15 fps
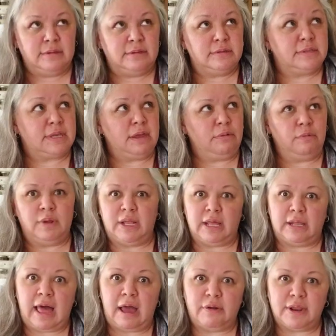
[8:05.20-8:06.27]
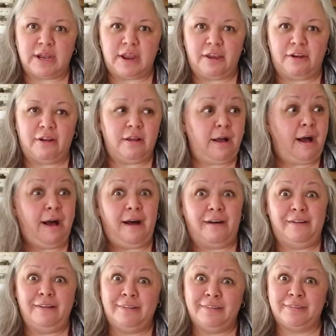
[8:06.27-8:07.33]
It's getting really loud in here. Oh,
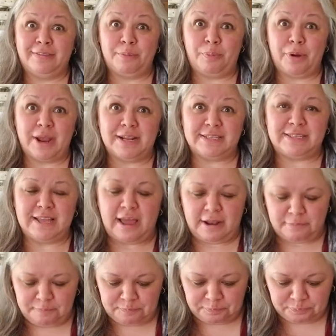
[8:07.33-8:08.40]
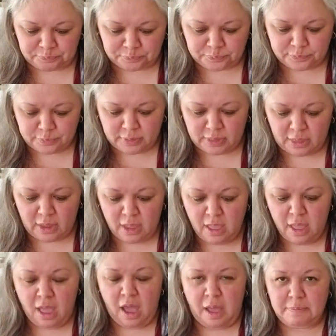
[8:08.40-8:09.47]
the bread is done.
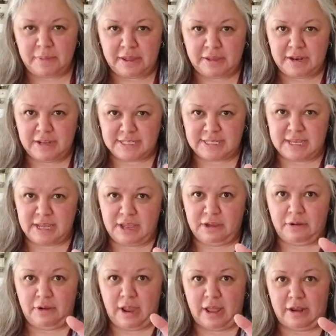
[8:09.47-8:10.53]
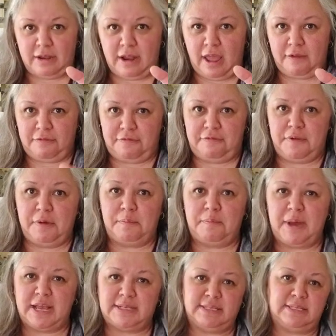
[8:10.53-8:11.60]
I'm not gonna sit here and film
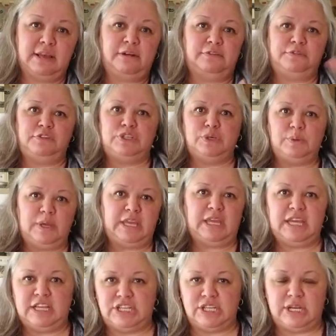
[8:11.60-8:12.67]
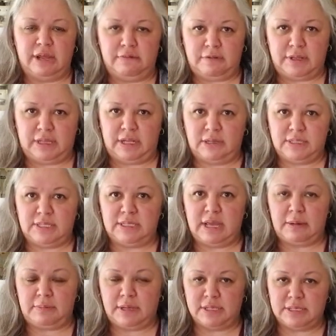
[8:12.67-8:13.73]
myself doing each and every little
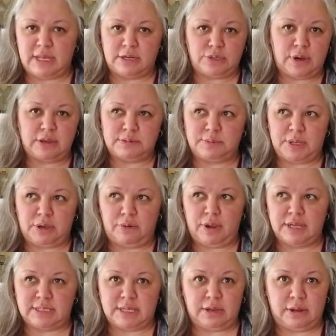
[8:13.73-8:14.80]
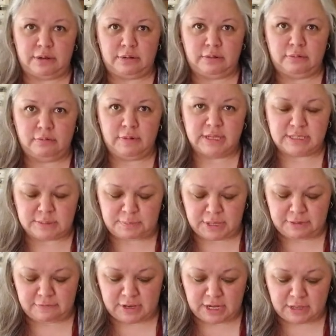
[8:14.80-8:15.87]
step because that drives me crazy on
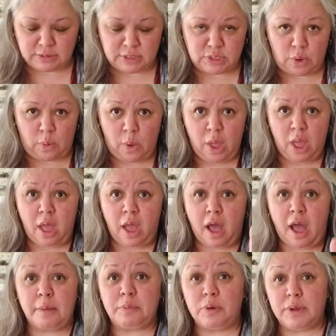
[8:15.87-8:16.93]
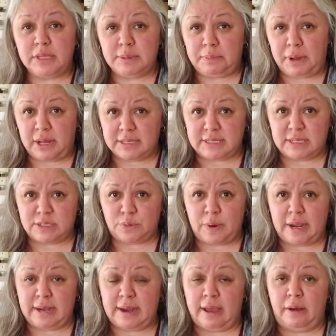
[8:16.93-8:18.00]
recipe videos. So I'm going to pause this
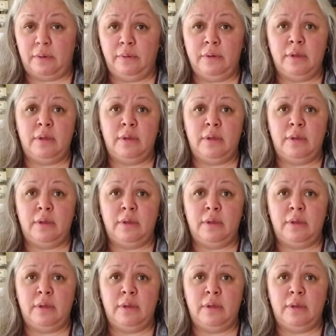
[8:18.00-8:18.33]
right now.